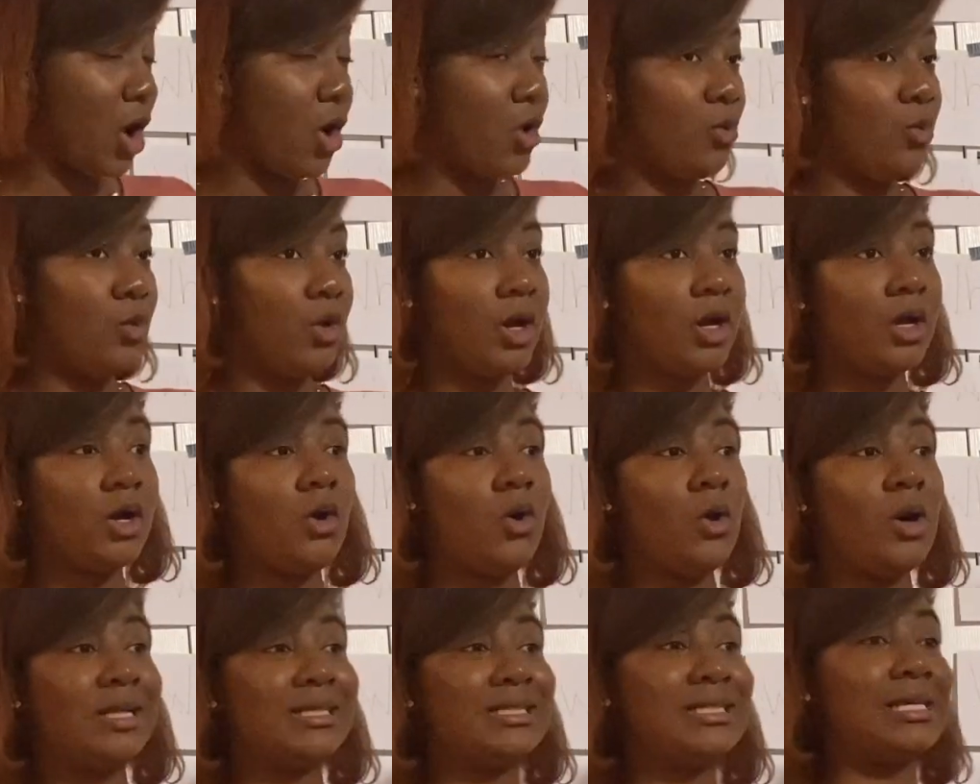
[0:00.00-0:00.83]
We're
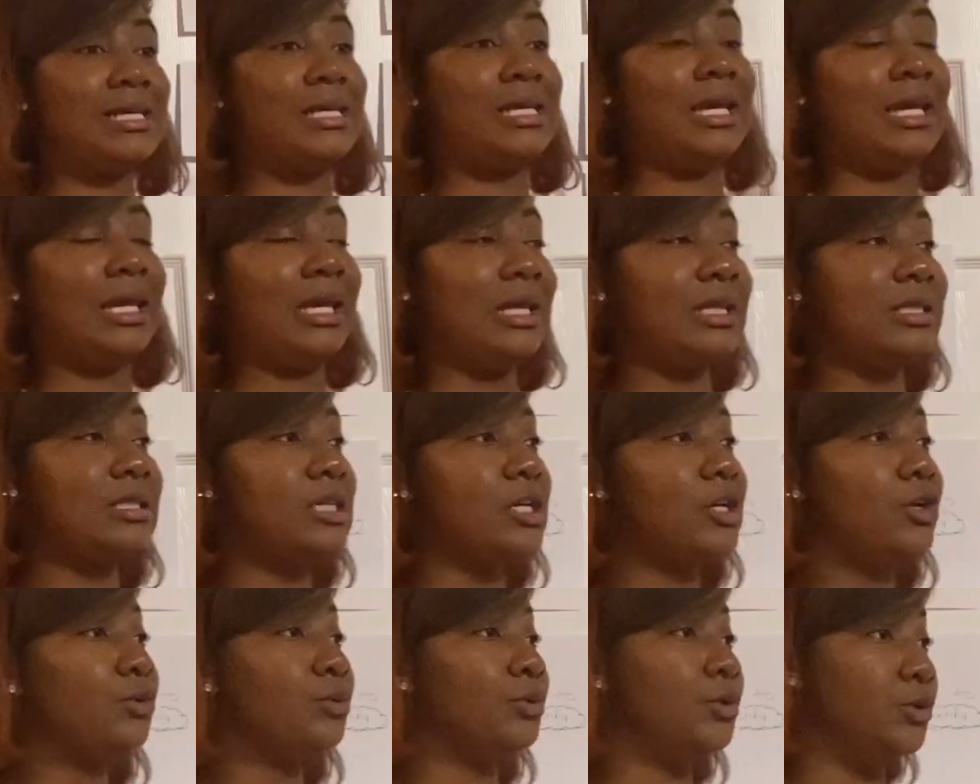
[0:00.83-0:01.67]
going to get into
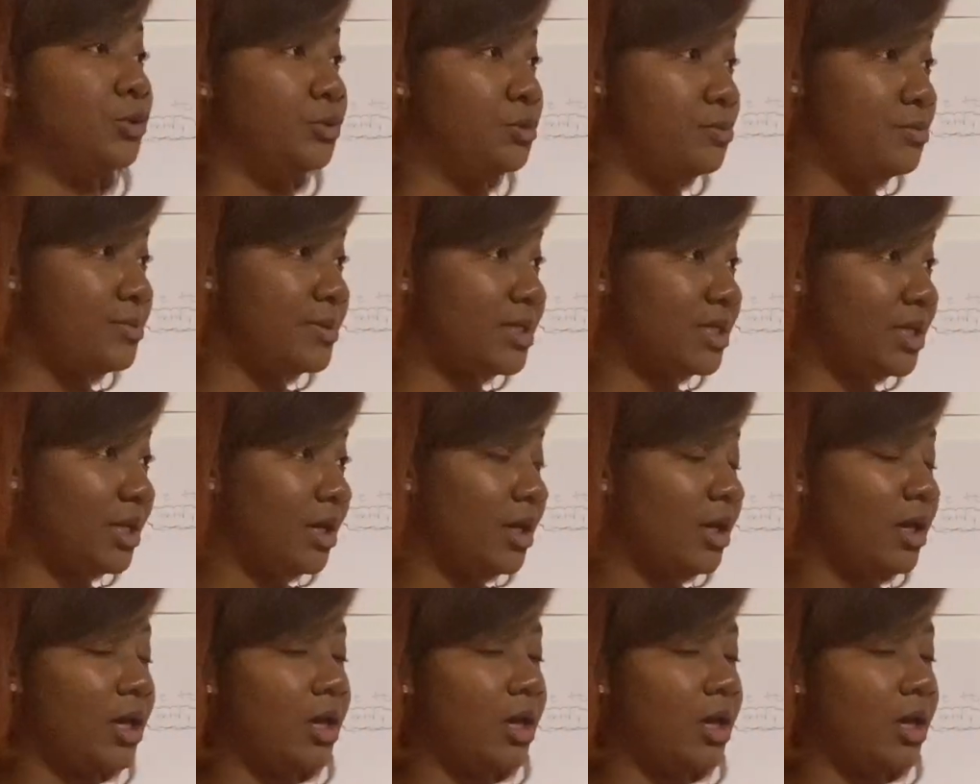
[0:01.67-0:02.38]
groups